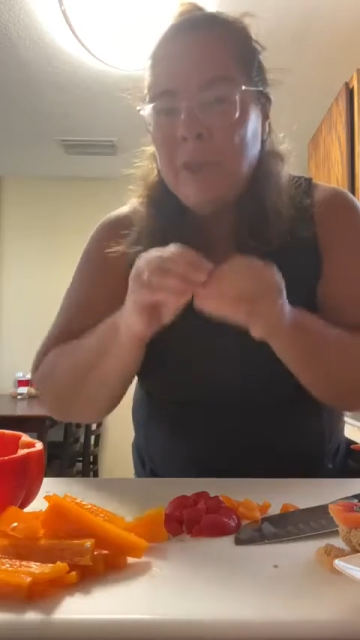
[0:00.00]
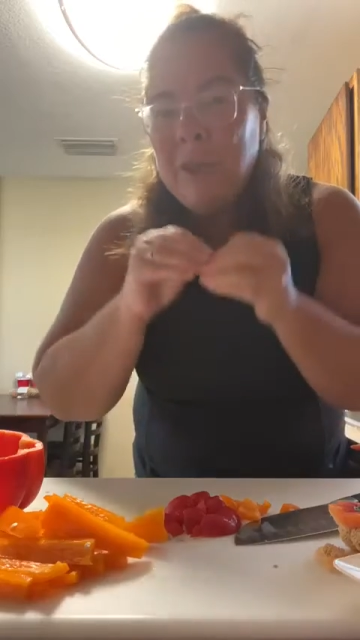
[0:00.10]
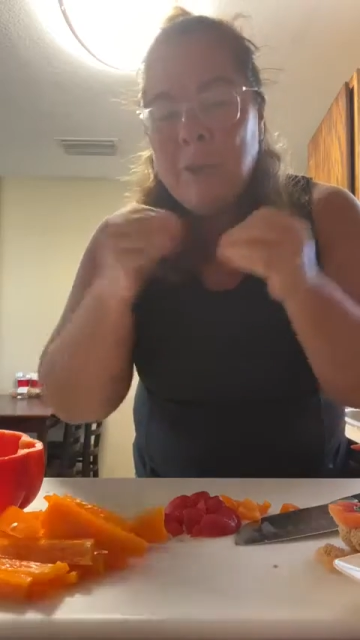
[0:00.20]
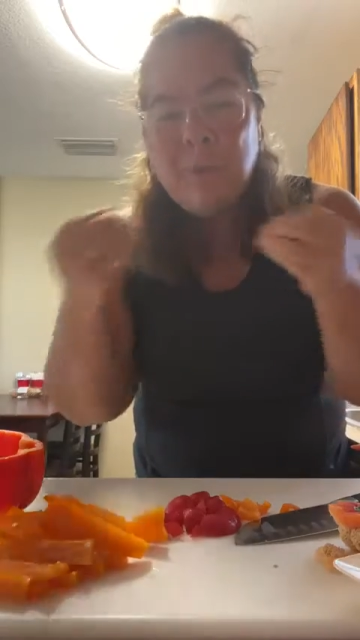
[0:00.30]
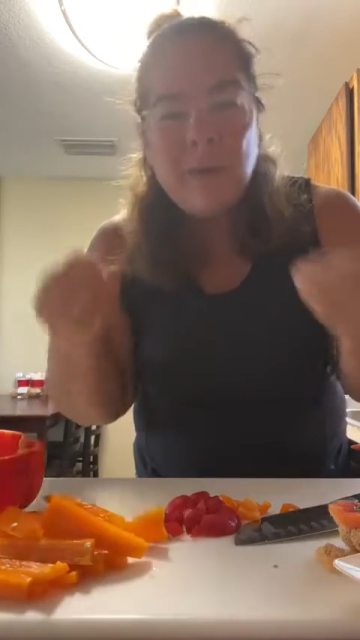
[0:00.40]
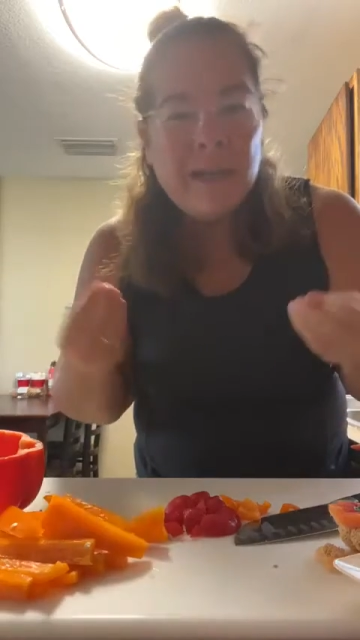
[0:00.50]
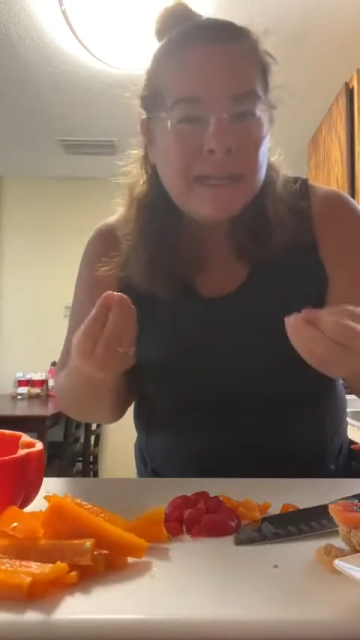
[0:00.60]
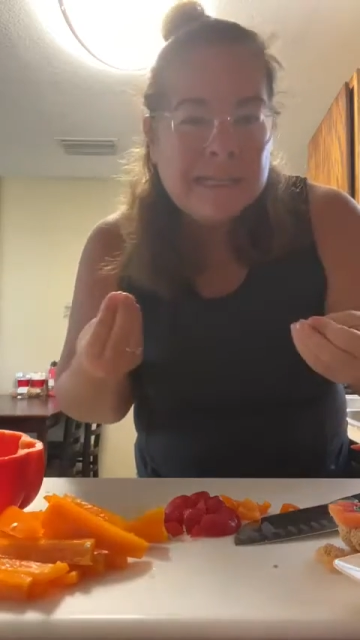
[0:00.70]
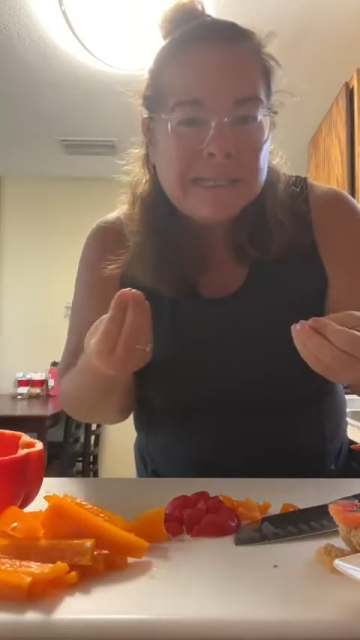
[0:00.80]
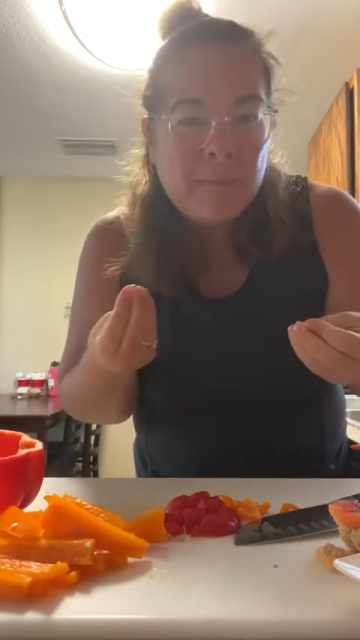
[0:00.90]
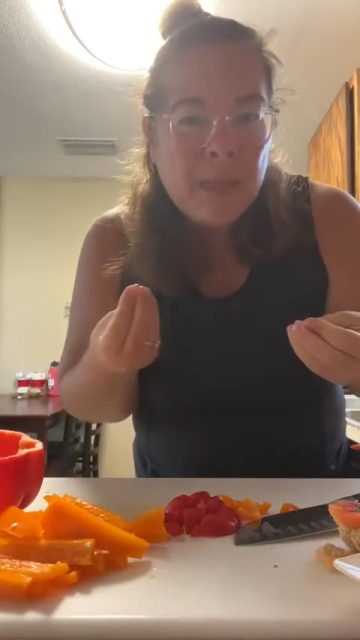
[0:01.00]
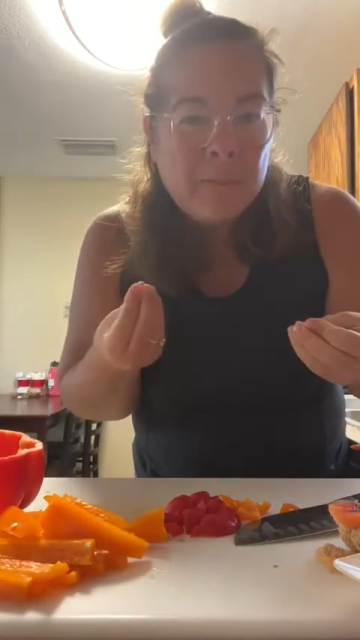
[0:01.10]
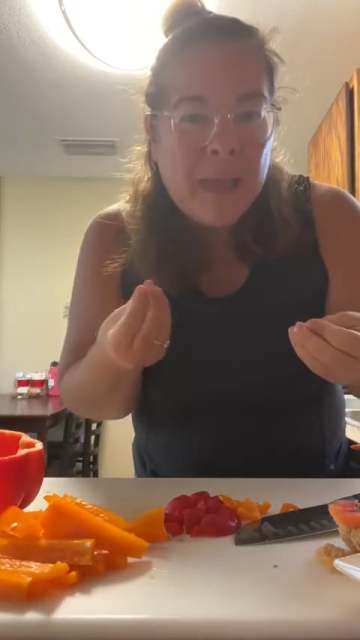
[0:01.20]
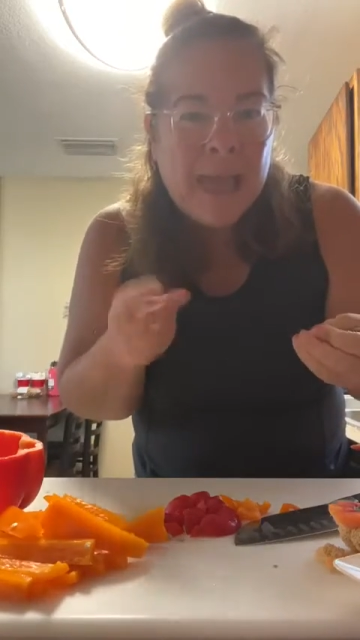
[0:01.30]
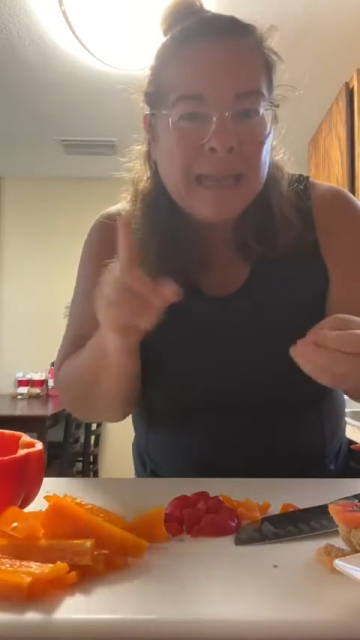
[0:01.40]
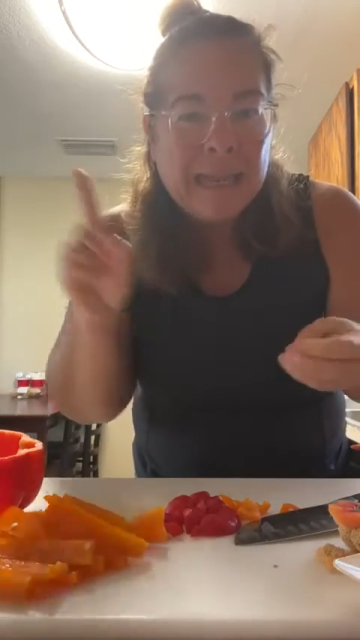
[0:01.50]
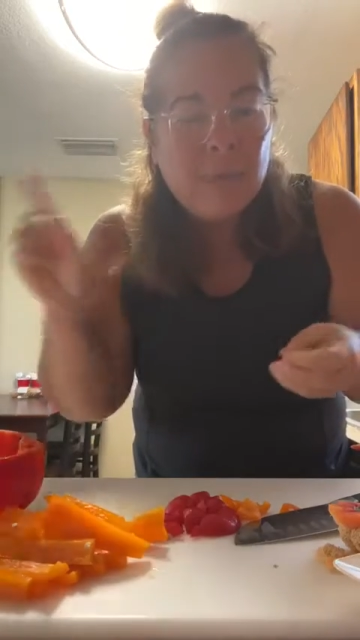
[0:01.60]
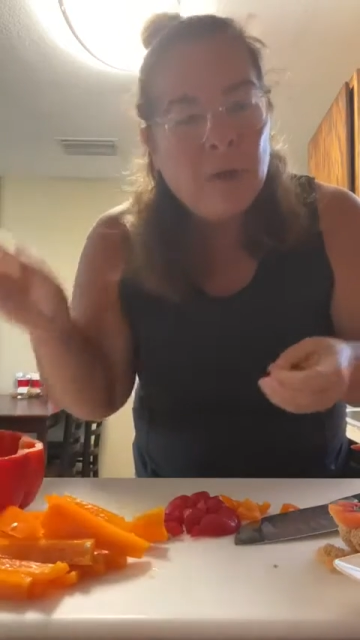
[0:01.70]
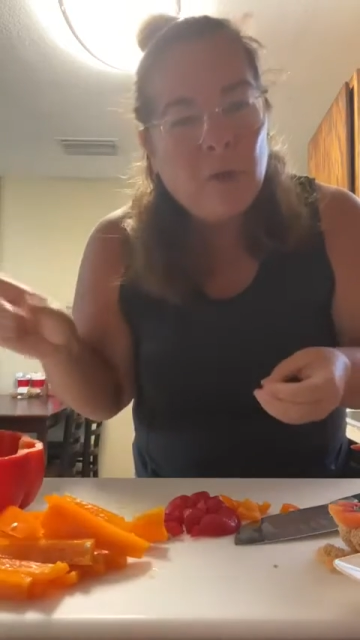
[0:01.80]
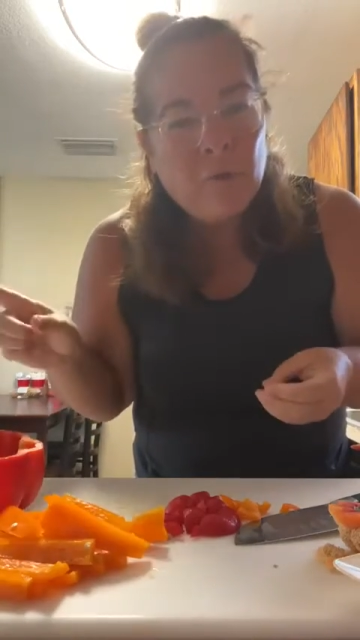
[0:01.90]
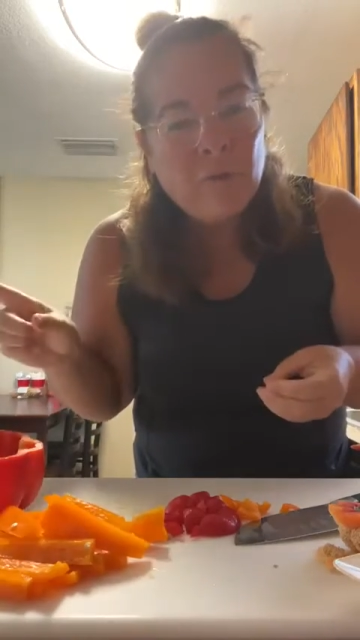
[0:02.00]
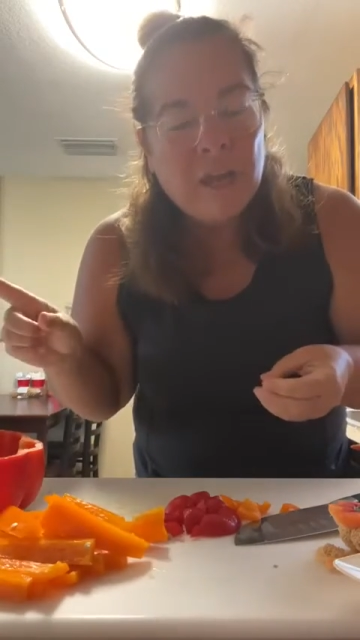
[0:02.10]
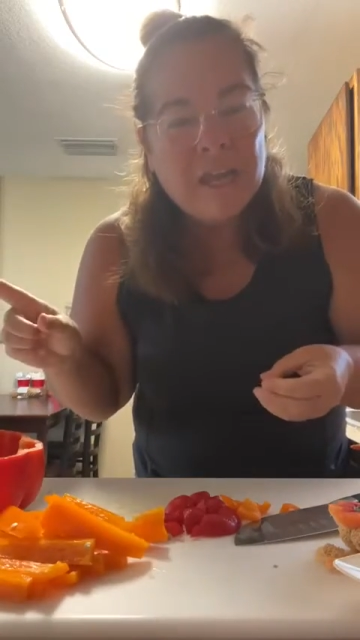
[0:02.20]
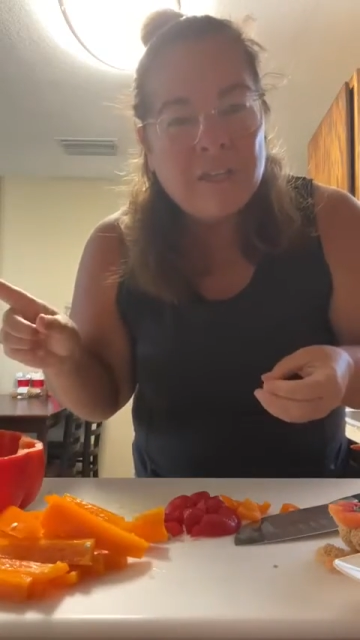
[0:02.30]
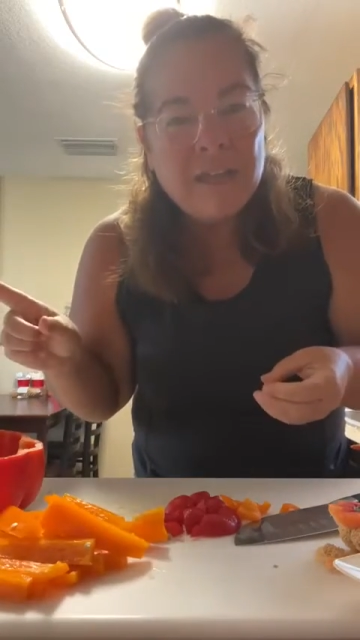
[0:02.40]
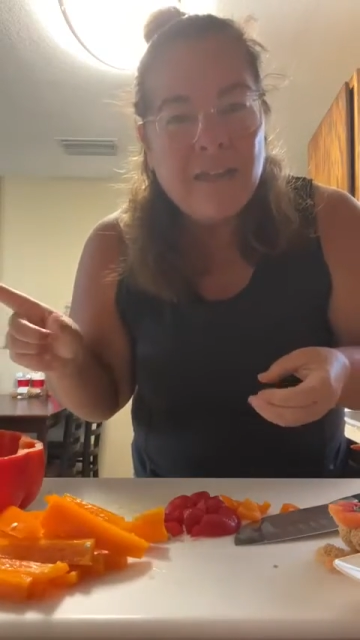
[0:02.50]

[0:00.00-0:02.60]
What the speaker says: you put it in a Ziploc baggie, you put it in your fridge,